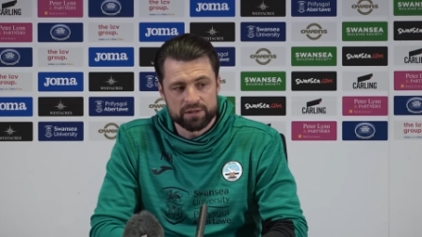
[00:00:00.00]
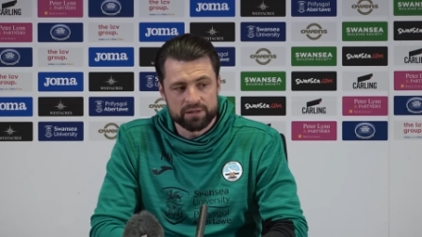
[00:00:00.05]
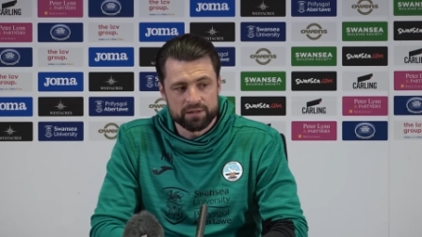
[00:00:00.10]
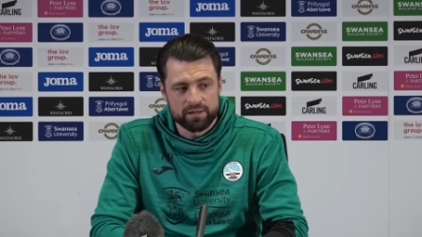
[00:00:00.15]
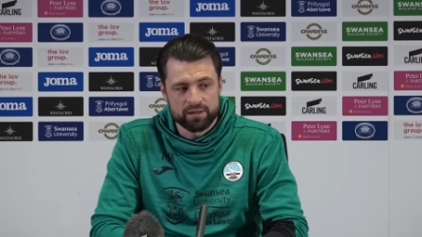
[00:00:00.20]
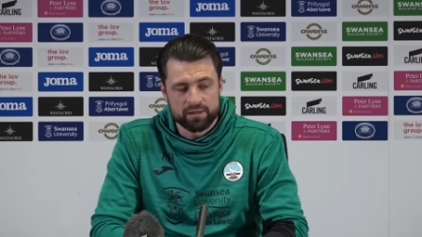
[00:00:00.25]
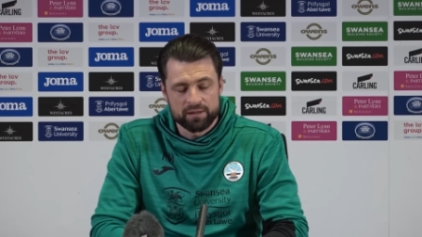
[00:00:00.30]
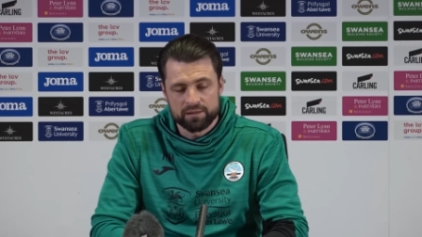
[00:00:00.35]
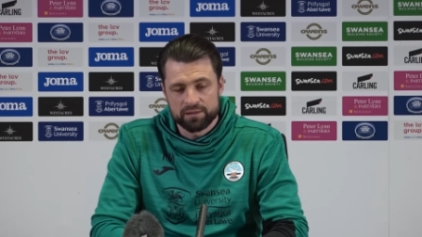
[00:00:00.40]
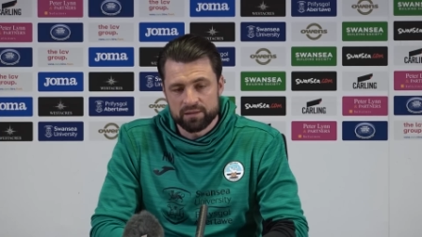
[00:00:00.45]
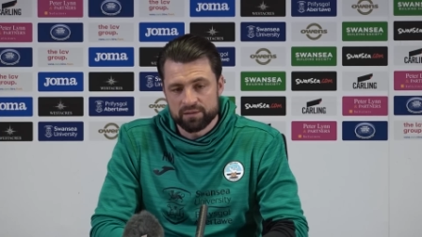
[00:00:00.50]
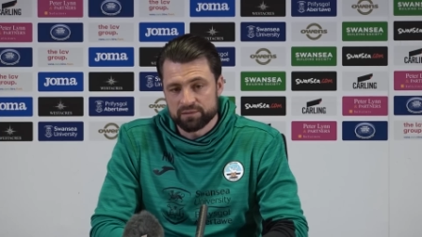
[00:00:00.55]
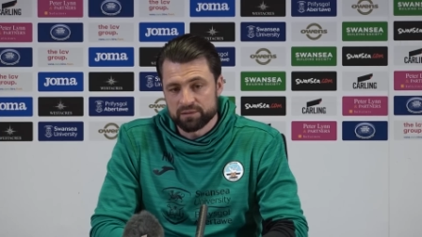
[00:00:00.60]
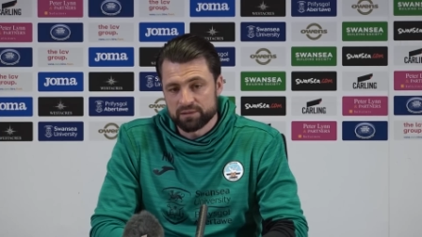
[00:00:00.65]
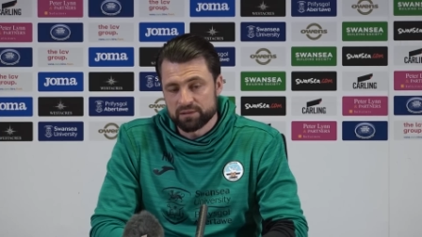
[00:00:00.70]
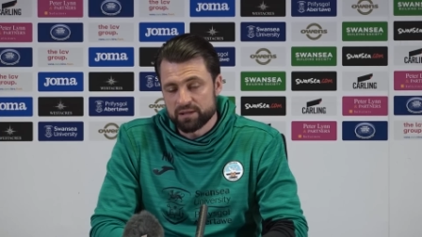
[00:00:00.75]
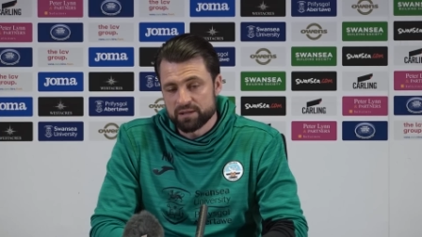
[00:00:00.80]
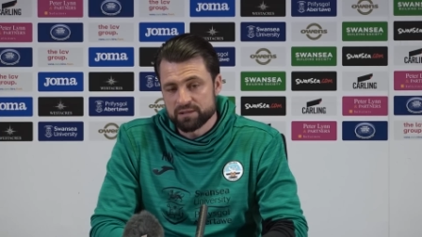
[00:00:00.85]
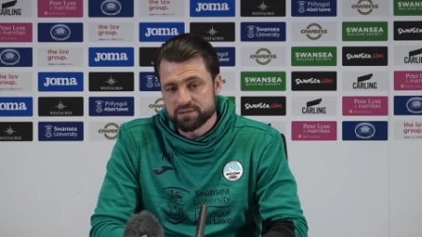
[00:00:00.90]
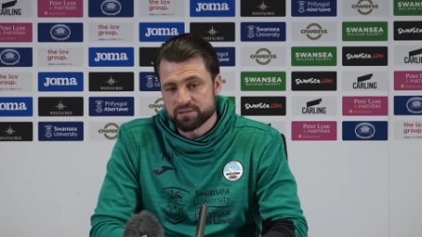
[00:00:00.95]
Yeah, yeah. And I
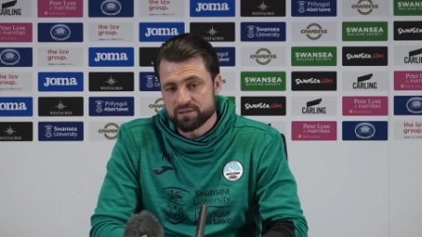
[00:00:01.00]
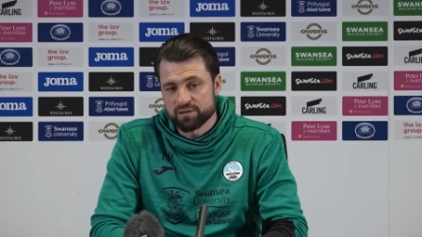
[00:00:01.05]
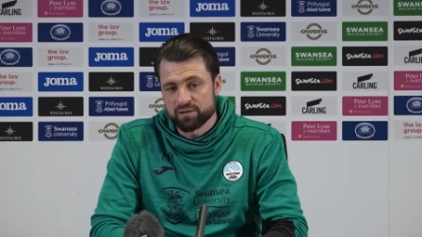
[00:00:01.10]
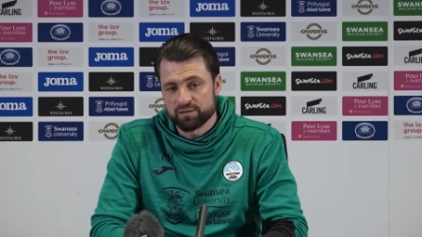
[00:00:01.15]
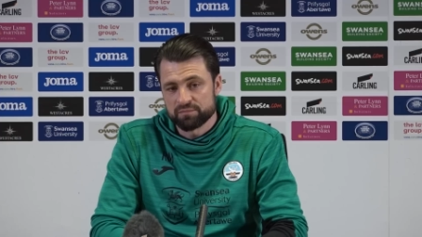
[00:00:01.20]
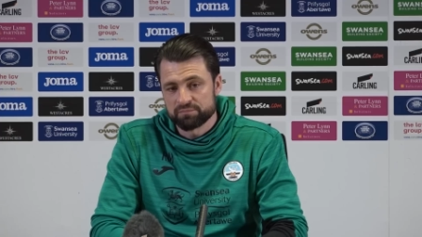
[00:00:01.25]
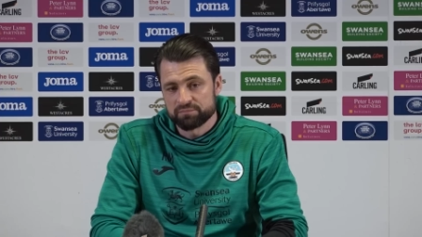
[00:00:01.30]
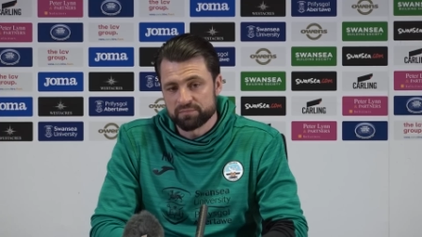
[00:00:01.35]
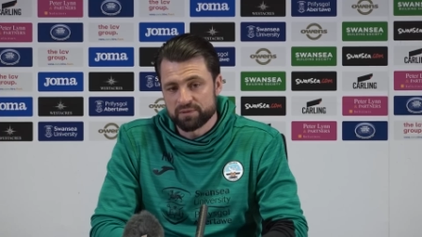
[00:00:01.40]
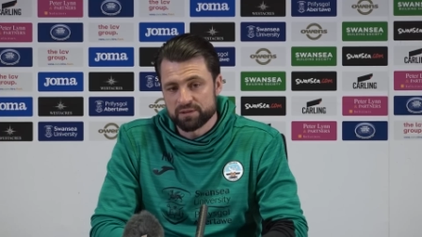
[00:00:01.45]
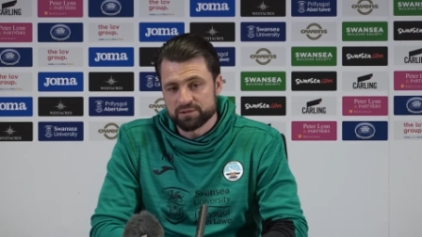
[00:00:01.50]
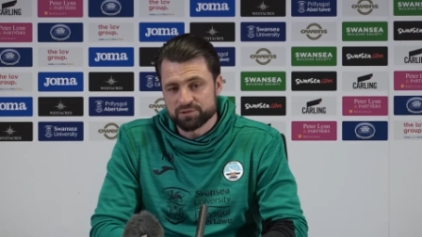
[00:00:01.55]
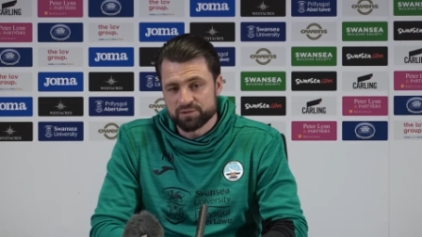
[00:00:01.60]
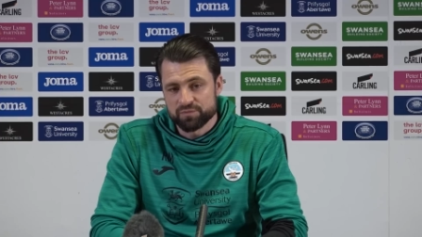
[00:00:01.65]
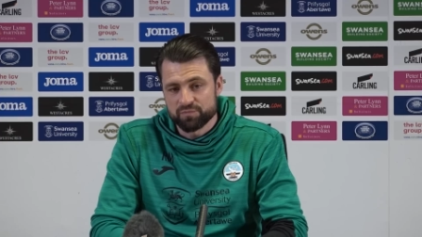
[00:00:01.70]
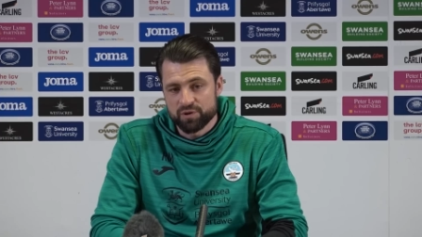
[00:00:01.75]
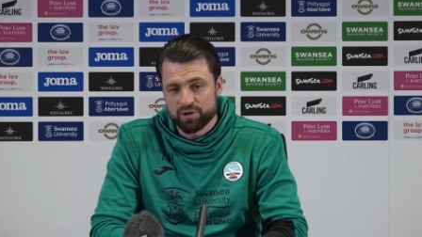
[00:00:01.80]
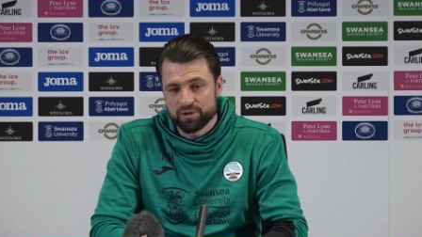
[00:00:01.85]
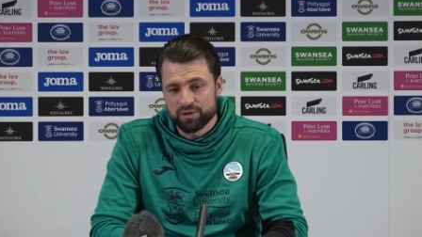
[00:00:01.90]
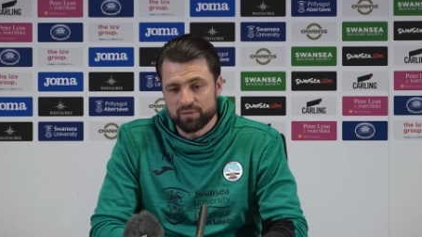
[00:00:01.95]
think that is the that's the
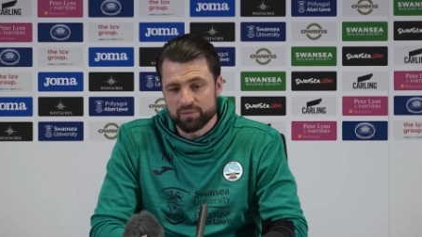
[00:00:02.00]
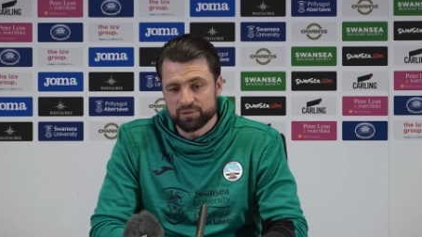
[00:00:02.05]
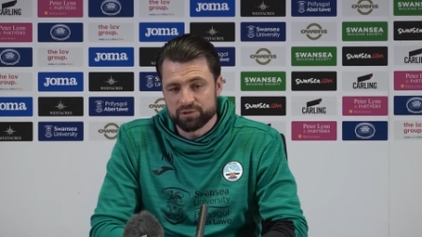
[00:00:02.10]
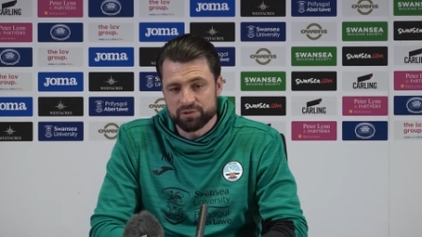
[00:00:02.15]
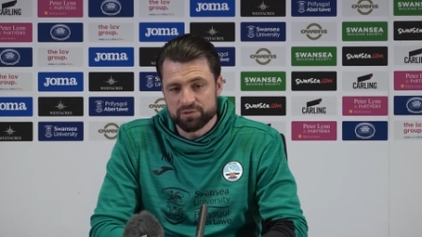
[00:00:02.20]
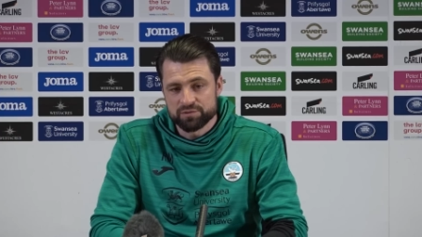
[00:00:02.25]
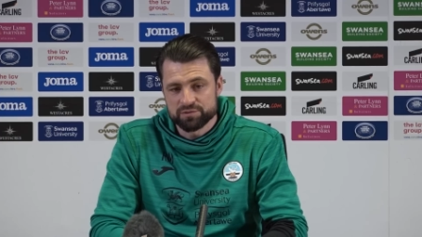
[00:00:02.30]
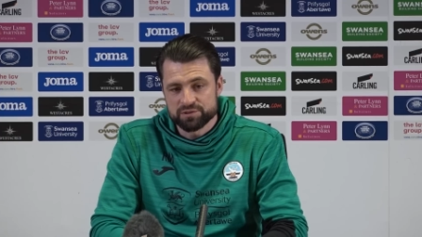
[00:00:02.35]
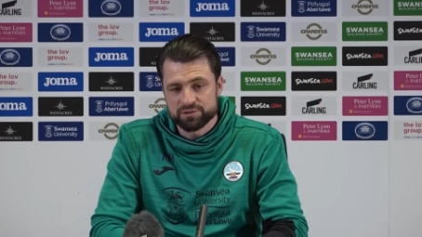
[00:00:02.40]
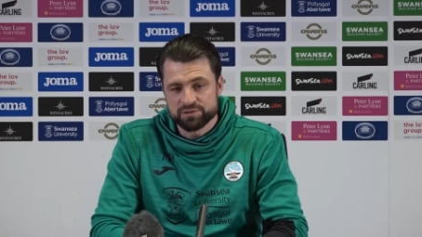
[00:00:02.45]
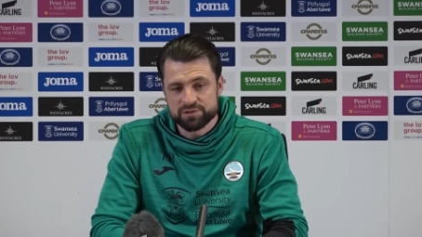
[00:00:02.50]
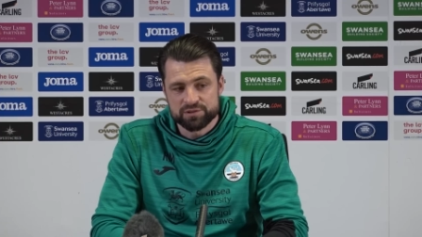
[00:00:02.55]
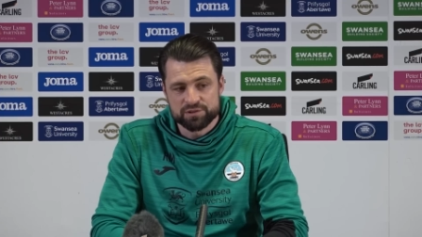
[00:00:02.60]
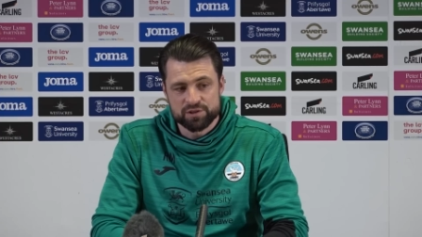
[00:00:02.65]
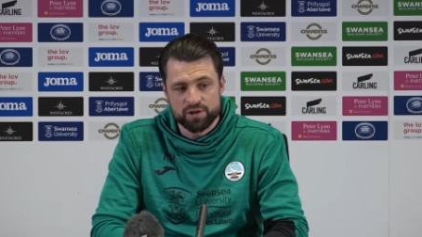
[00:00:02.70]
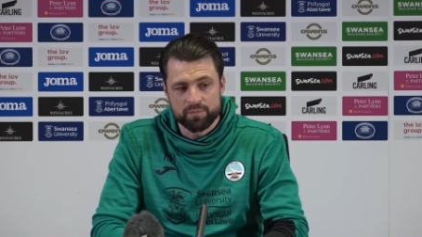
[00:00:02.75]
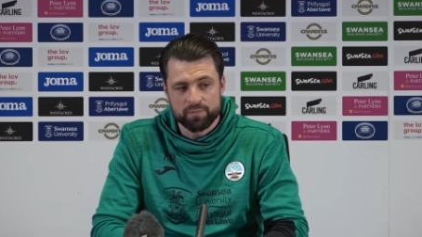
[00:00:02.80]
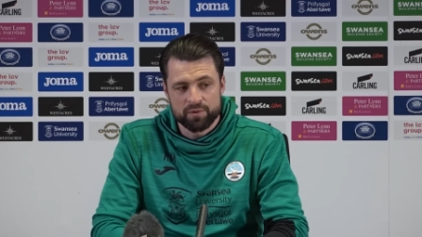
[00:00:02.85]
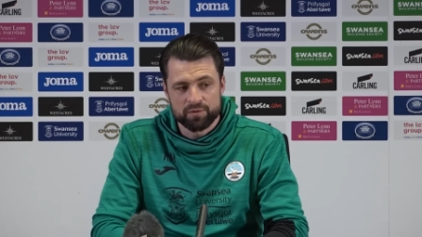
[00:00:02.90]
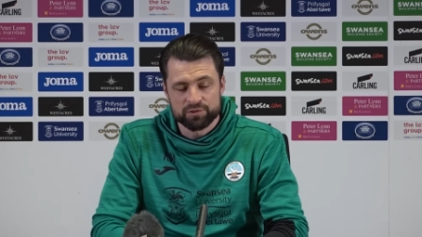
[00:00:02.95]
word I would use. That's the
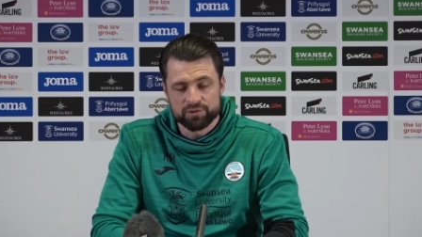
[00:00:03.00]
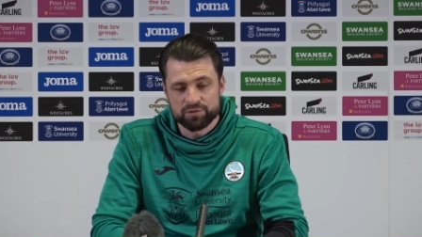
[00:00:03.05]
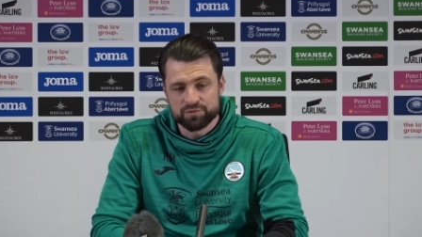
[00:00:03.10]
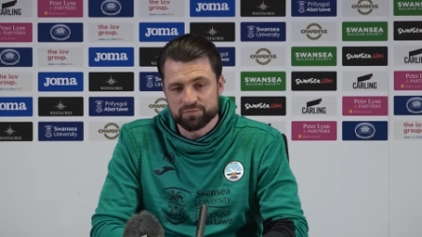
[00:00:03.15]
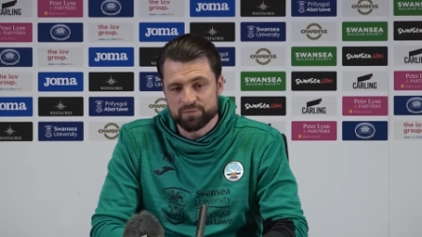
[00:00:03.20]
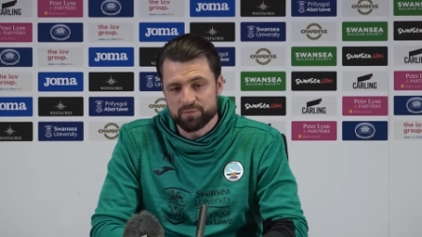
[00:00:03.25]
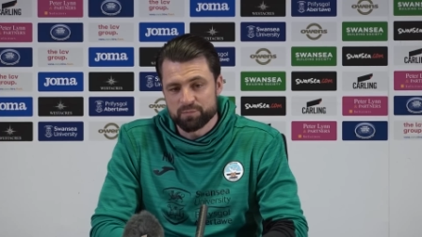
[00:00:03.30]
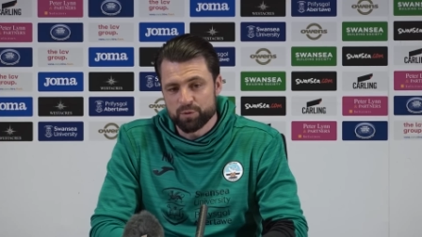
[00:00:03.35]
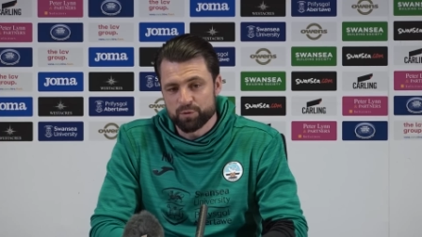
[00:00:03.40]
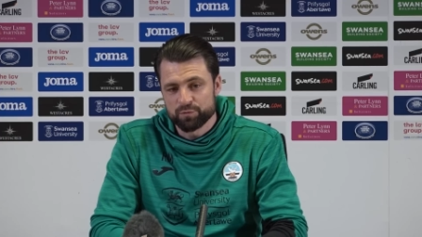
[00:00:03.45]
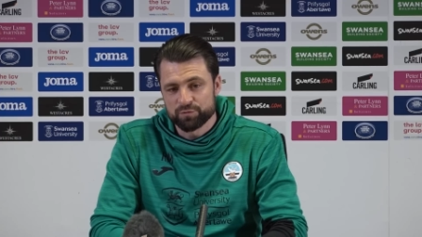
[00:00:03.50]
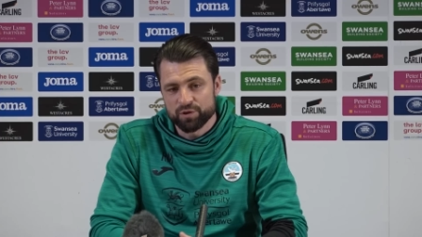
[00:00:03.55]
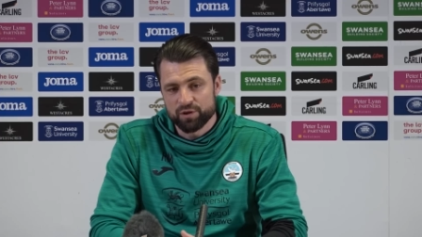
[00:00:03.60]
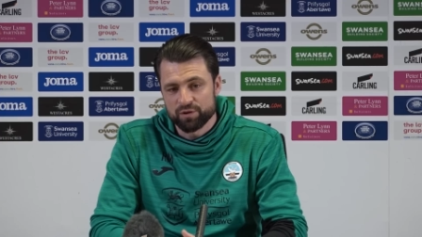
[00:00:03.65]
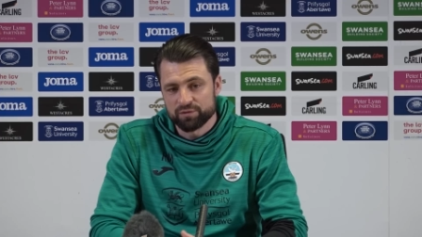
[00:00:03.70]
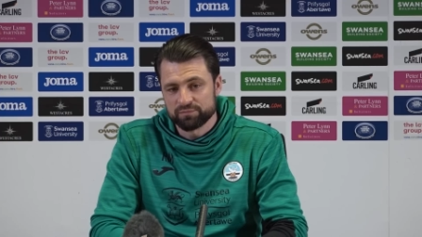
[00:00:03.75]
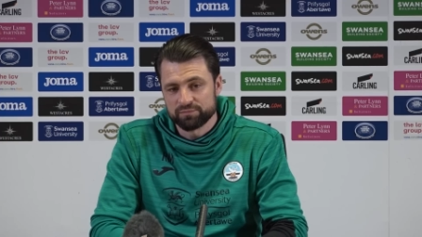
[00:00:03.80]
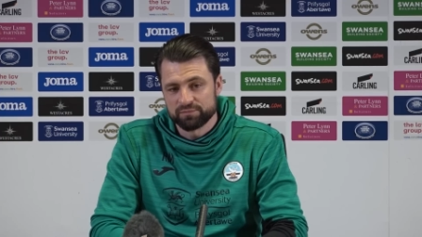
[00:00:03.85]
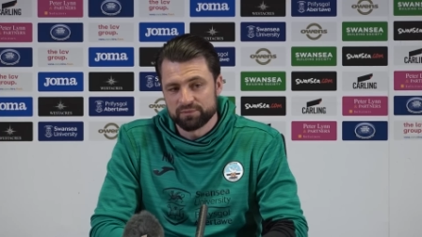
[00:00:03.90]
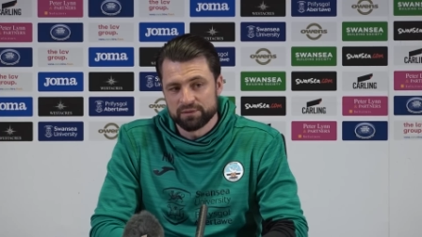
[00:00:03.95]
term I would use. We moved
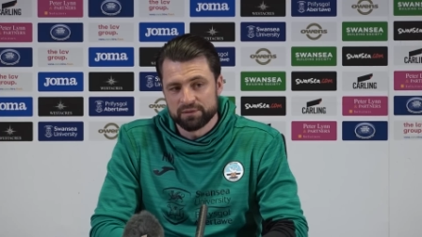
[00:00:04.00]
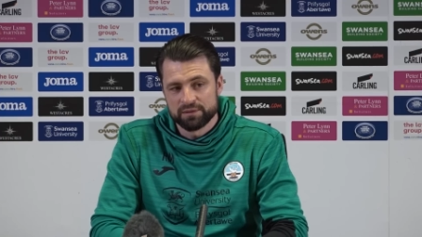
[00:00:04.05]
on.